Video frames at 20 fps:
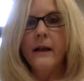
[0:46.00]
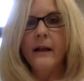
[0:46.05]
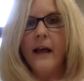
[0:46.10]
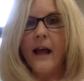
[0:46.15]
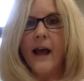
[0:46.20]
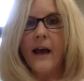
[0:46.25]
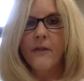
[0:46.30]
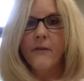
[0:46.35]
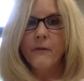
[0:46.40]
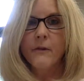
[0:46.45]

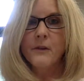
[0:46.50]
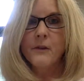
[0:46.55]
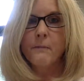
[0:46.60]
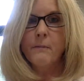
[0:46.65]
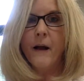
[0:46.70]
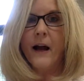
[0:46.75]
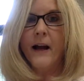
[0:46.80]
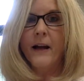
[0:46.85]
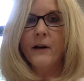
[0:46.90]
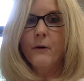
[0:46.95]
Katherine's
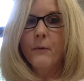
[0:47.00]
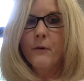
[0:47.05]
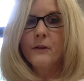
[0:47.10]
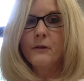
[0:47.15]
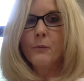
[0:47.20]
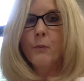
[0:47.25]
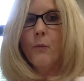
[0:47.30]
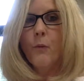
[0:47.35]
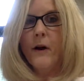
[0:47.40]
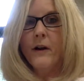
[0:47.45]
bike
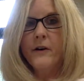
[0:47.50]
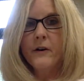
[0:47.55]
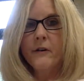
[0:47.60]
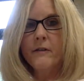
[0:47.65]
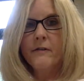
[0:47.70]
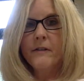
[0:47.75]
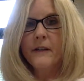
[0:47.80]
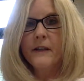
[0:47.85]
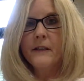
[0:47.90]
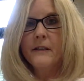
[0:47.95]
was
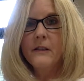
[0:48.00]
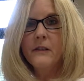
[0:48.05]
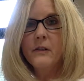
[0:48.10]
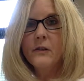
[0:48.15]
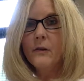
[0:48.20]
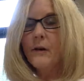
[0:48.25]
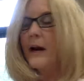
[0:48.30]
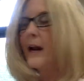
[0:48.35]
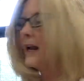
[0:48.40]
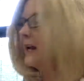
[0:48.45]
wonderfully
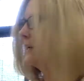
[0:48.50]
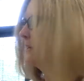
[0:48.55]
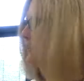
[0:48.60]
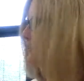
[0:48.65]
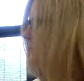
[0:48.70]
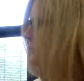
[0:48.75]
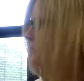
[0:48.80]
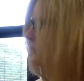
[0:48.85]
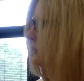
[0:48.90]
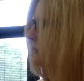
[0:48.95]

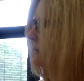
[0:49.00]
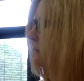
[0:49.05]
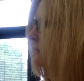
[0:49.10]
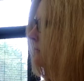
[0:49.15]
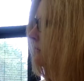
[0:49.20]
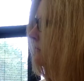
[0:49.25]
strange.